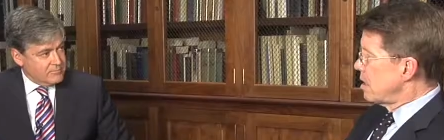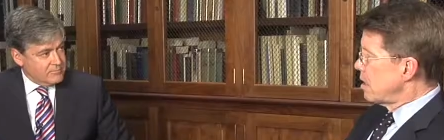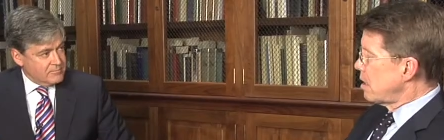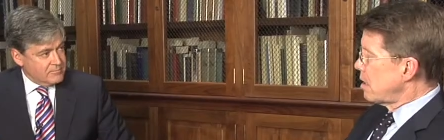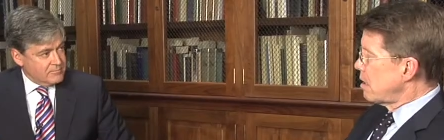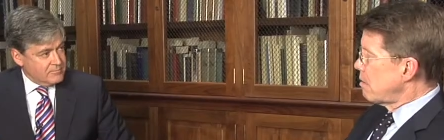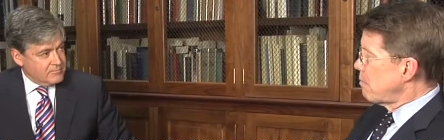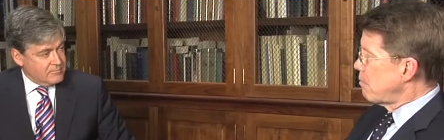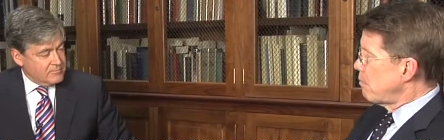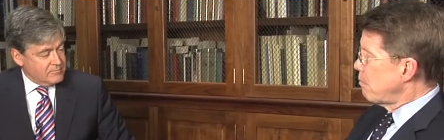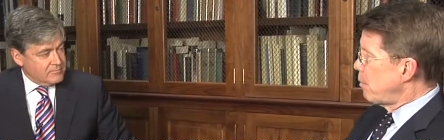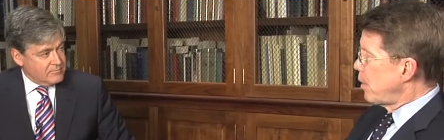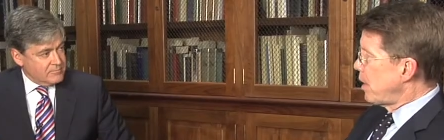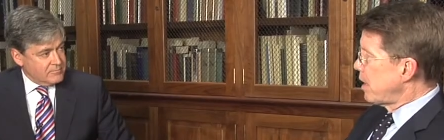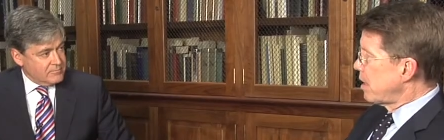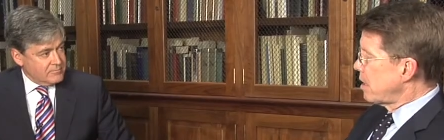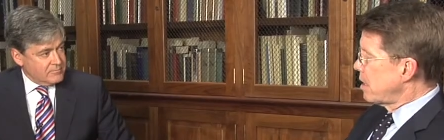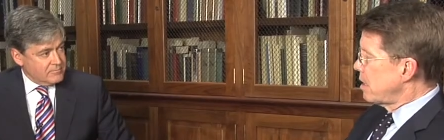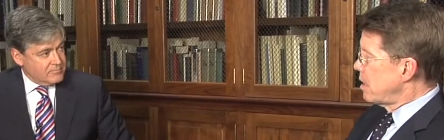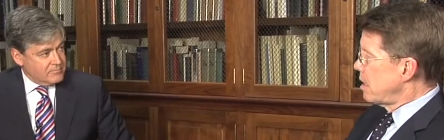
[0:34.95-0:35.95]
Speaker 1: Um,
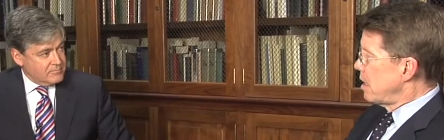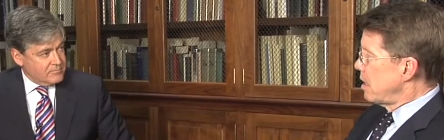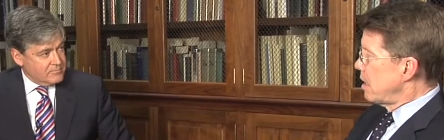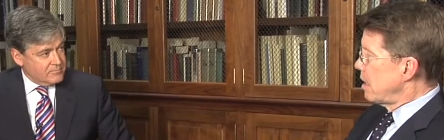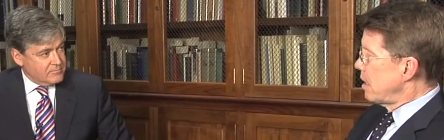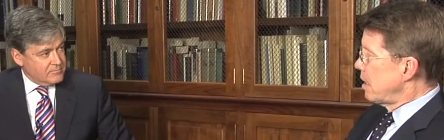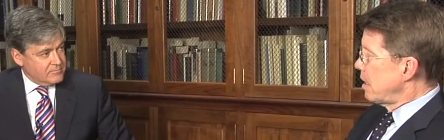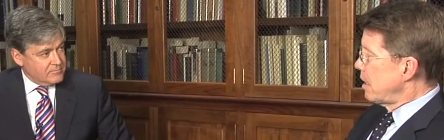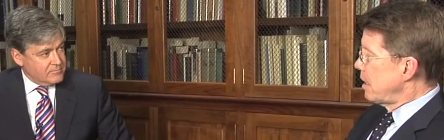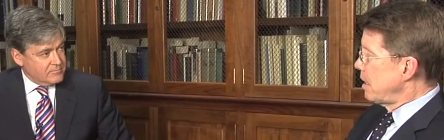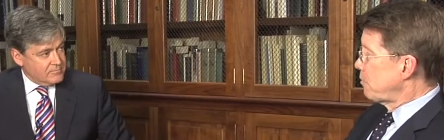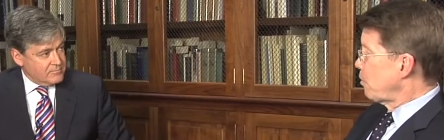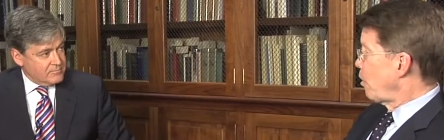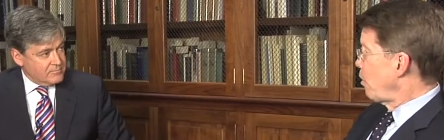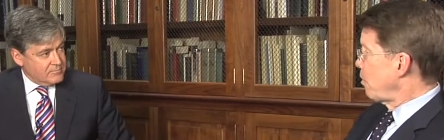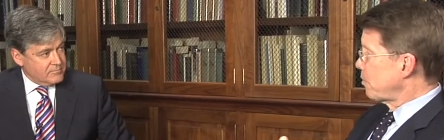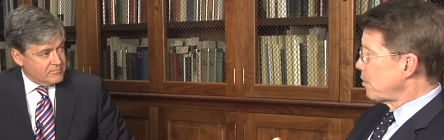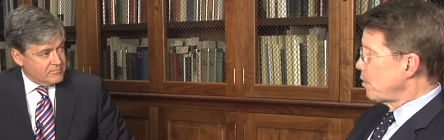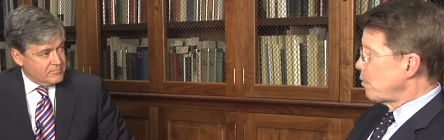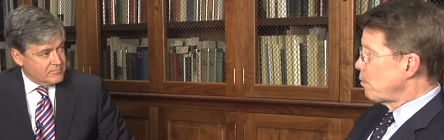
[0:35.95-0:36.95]
but uh, it's
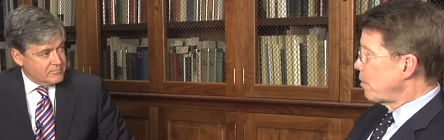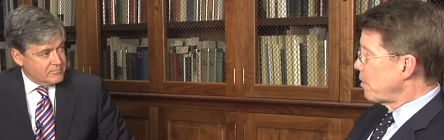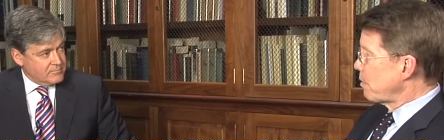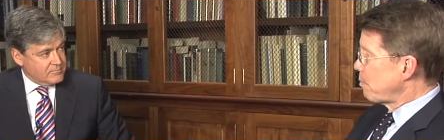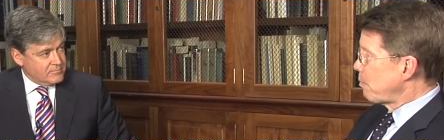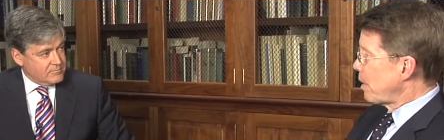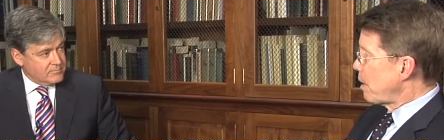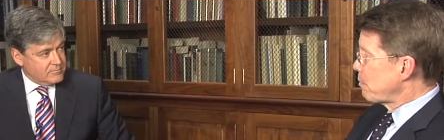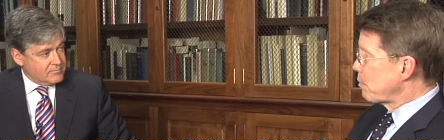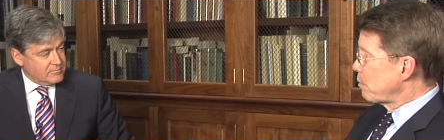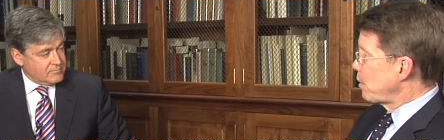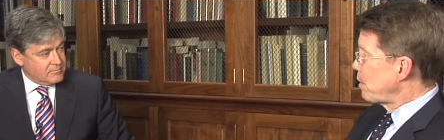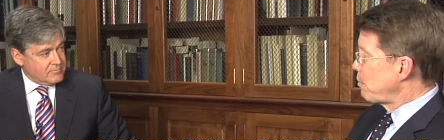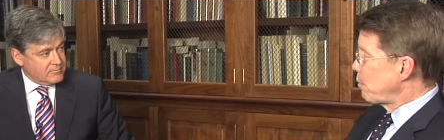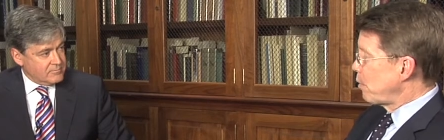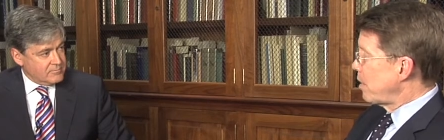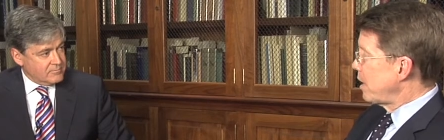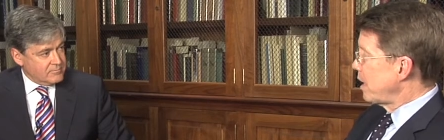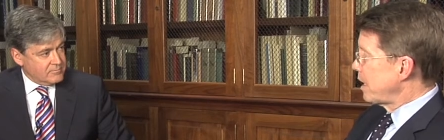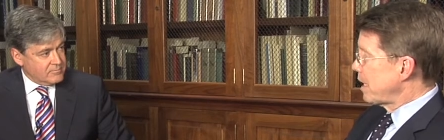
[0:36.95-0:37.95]
also worth probably
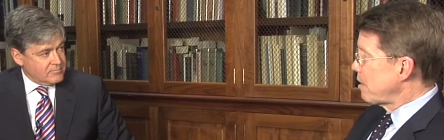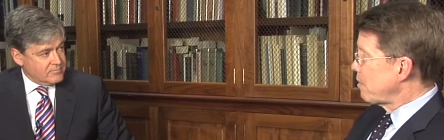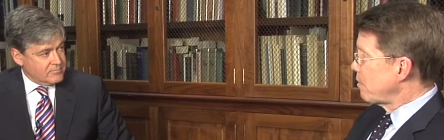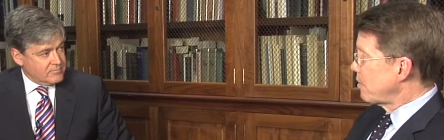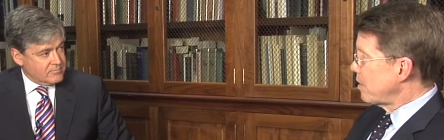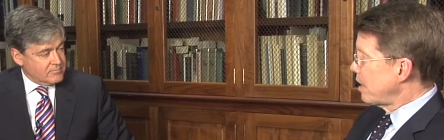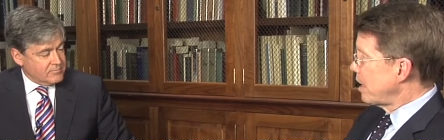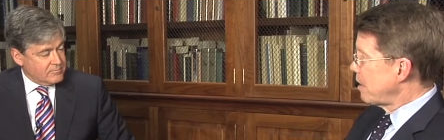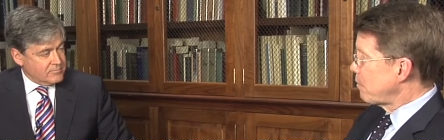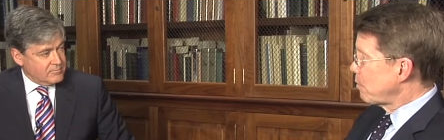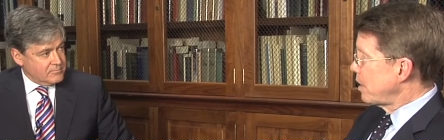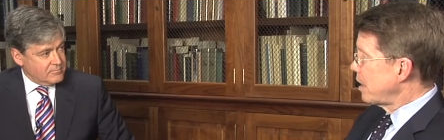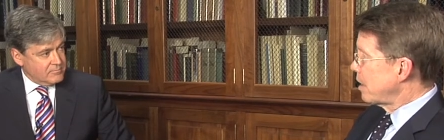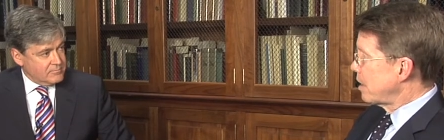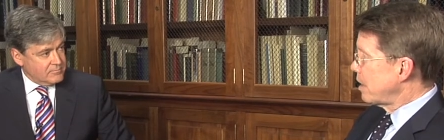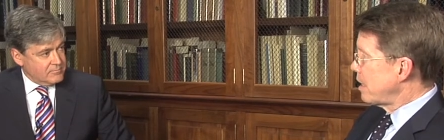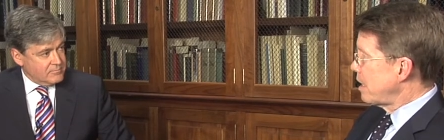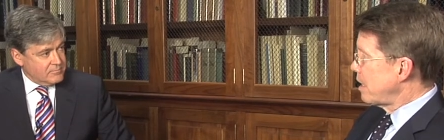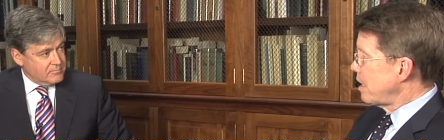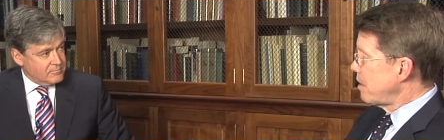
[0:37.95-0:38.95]
pointing out that Henry
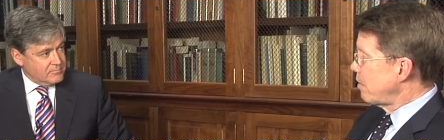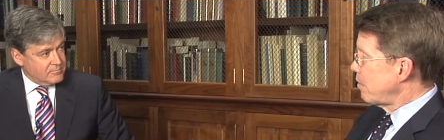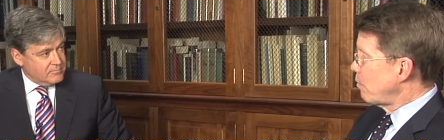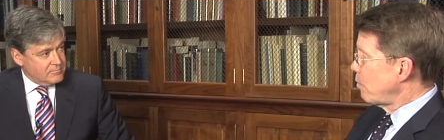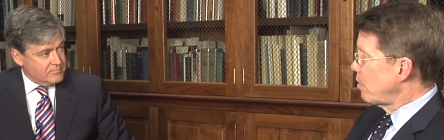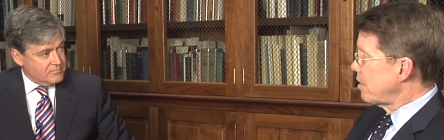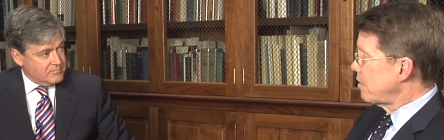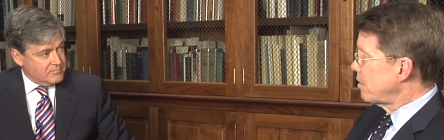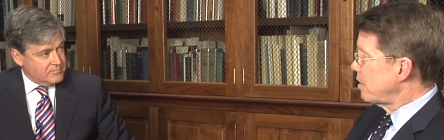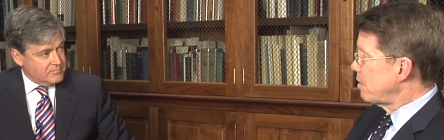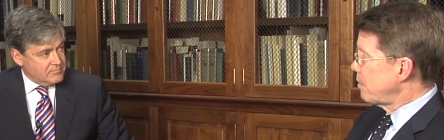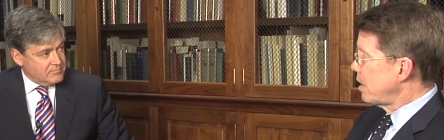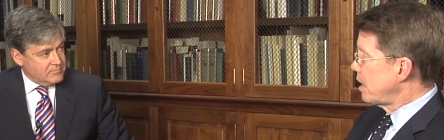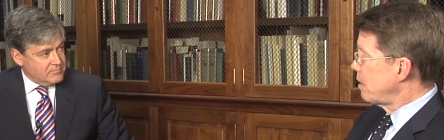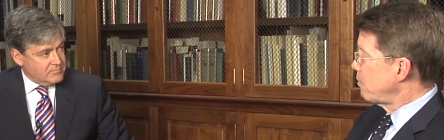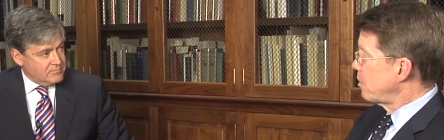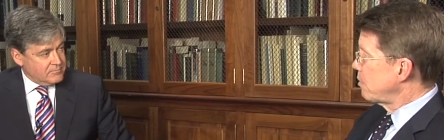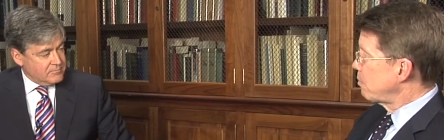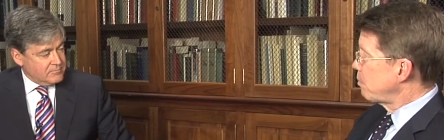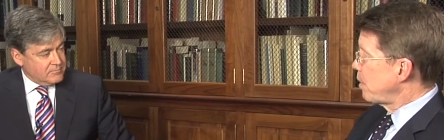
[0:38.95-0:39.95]
Clay was, in many
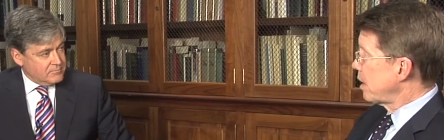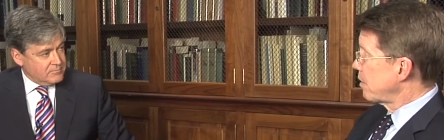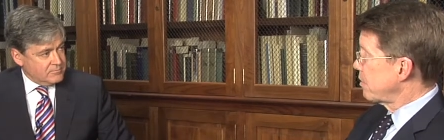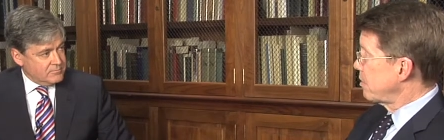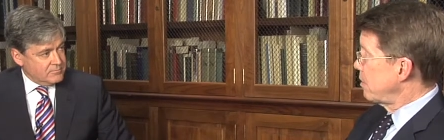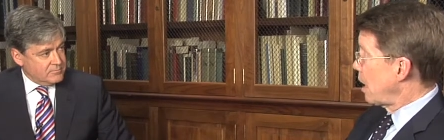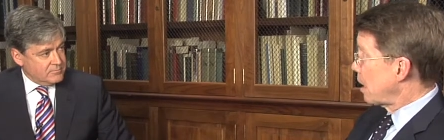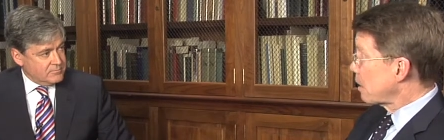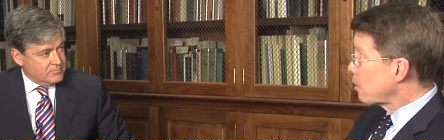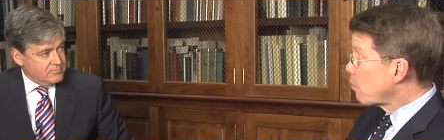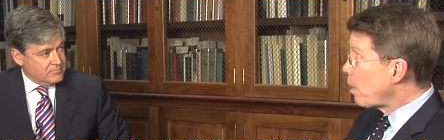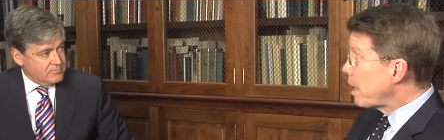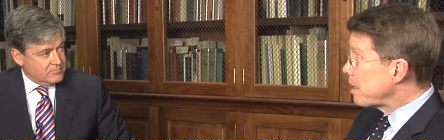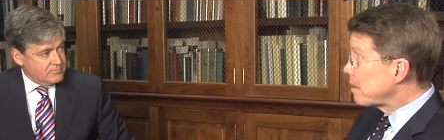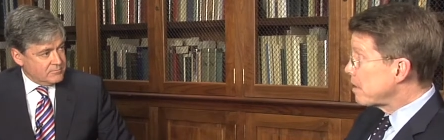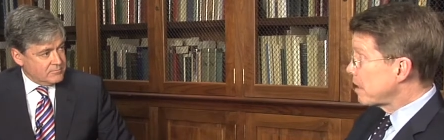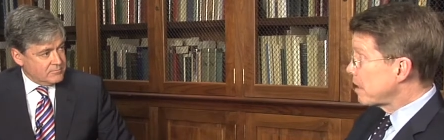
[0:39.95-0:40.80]
respects, not quite the